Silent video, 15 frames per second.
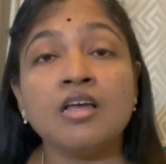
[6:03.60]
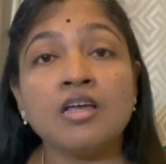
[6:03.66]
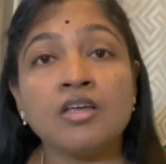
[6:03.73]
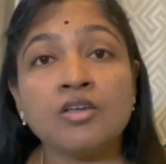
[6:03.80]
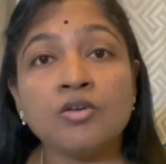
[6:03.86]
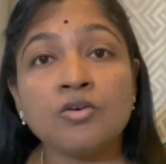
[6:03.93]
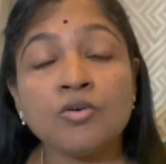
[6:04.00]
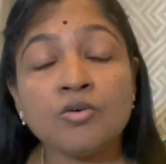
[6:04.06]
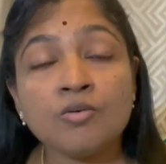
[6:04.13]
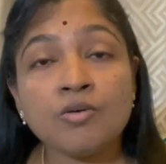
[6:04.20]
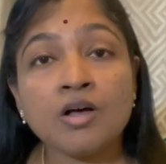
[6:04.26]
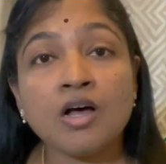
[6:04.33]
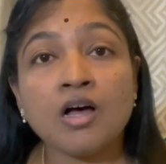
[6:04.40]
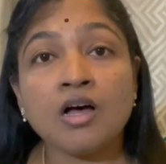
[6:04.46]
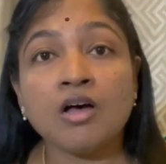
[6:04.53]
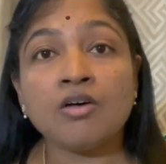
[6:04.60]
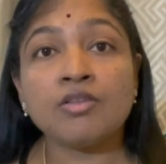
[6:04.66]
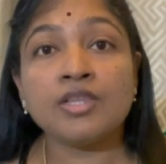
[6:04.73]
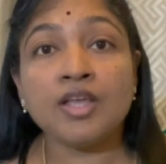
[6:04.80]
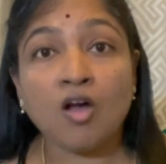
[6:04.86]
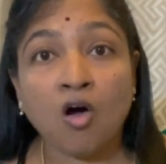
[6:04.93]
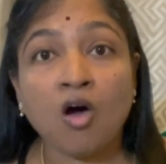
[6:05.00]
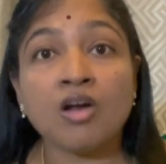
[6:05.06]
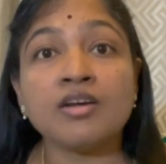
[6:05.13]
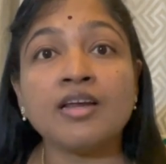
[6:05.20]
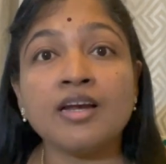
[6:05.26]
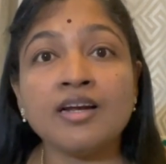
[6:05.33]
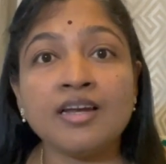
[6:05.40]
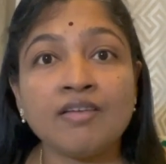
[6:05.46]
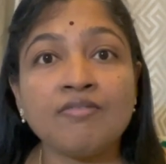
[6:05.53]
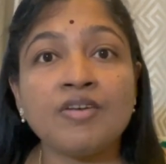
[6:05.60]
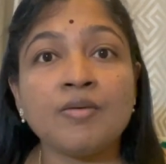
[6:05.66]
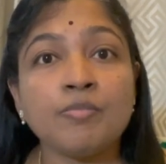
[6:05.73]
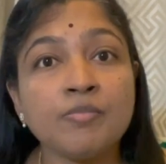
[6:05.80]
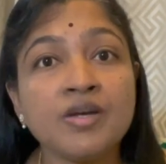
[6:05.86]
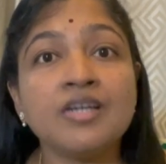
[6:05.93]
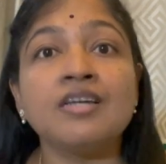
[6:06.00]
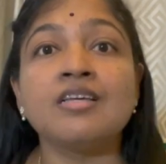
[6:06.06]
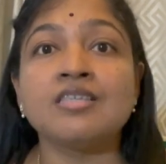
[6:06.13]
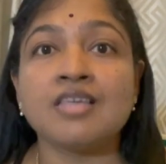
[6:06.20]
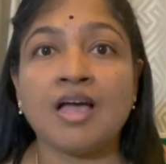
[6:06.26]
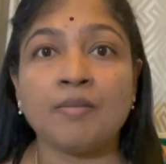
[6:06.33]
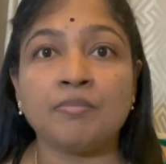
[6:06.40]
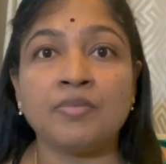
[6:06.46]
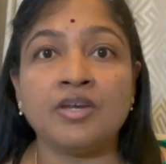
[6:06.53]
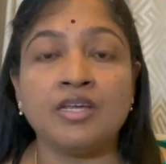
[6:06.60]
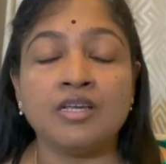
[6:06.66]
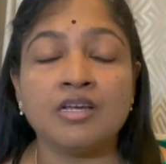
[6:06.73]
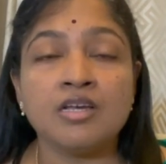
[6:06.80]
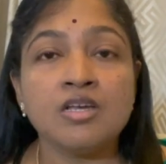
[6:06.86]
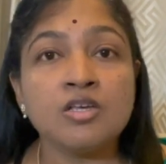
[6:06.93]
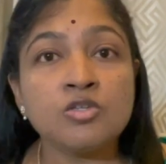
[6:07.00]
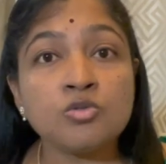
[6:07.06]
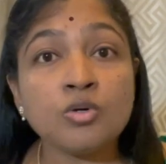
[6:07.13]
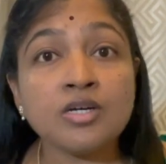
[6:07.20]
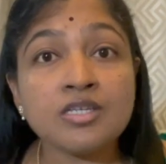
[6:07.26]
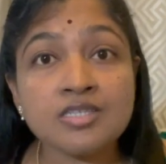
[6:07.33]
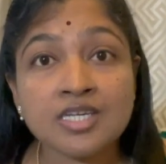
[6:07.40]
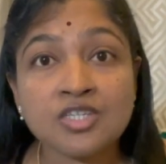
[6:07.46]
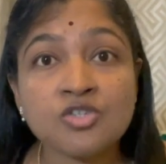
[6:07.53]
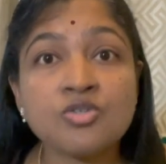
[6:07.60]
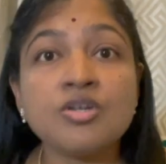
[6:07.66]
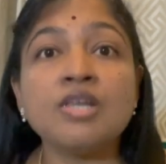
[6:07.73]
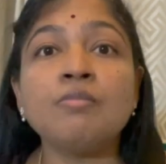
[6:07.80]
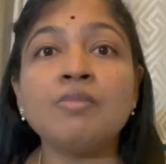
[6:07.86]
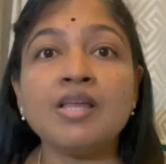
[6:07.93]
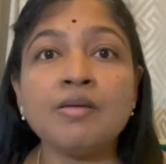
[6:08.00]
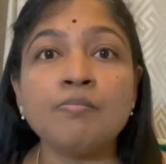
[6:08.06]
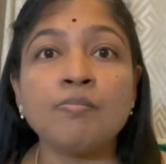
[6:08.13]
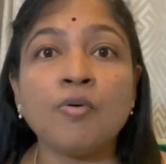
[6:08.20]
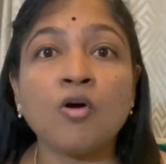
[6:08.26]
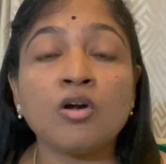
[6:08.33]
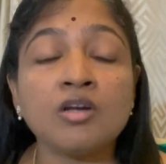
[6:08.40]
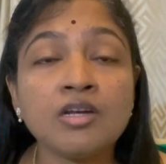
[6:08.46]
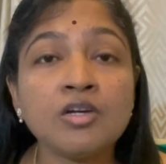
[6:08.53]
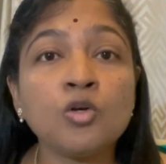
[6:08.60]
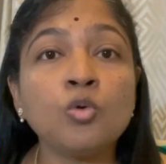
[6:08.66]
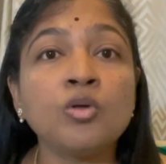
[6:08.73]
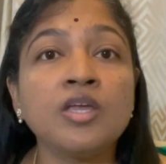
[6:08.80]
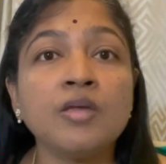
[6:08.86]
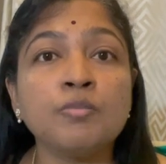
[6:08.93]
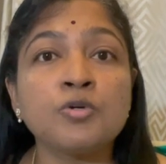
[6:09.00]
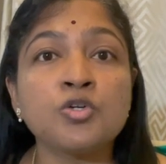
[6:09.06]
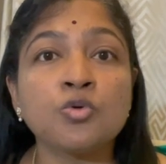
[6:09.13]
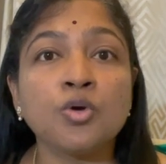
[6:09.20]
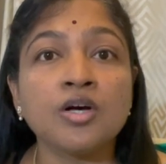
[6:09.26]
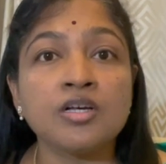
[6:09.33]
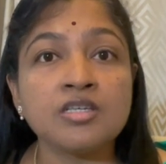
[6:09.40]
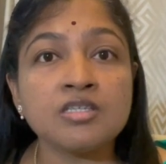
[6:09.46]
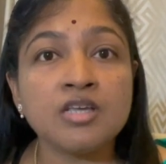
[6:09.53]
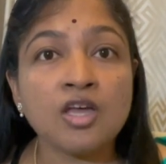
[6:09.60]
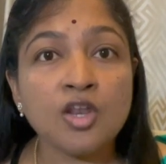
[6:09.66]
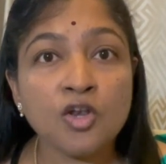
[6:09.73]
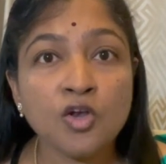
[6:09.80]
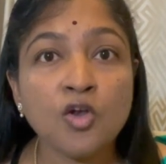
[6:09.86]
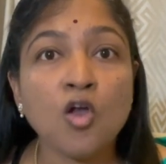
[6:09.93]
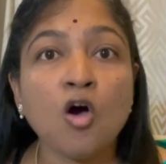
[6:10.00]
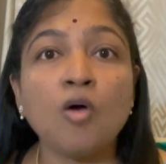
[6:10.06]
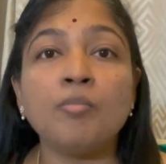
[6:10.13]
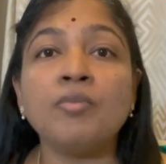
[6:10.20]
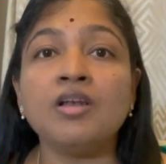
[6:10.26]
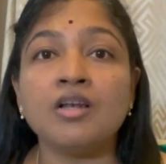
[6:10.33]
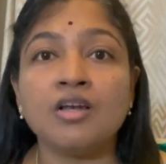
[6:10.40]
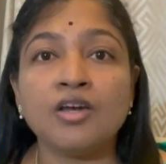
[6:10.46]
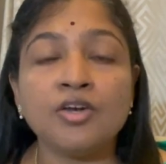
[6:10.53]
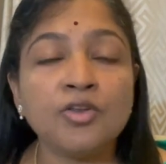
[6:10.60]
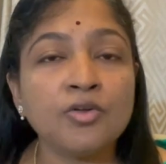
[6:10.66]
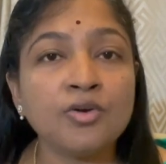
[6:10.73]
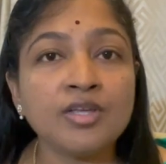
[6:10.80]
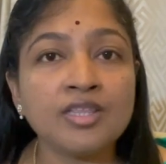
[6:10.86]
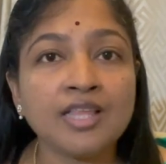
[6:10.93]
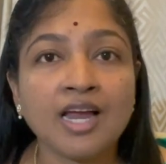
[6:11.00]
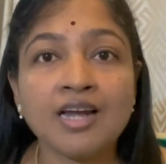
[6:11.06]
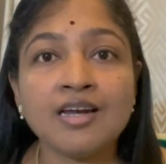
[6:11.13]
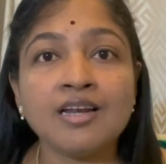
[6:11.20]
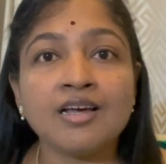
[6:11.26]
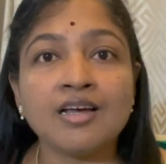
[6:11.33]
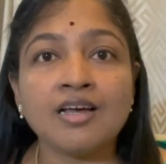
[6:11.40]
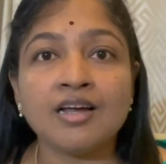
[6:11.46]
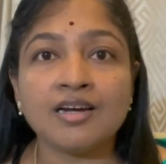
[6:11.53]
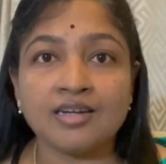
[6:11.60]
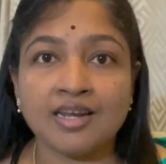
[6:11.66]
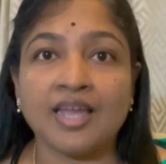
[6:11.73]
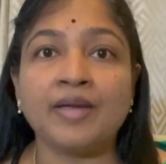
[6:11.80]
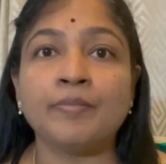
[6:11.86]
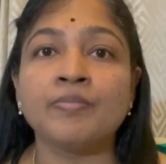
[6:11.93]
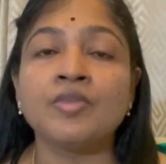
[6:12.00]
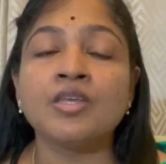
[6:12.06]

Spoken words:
you know, the organ development is happening. So it is extremely important to keep sugars normal during that time.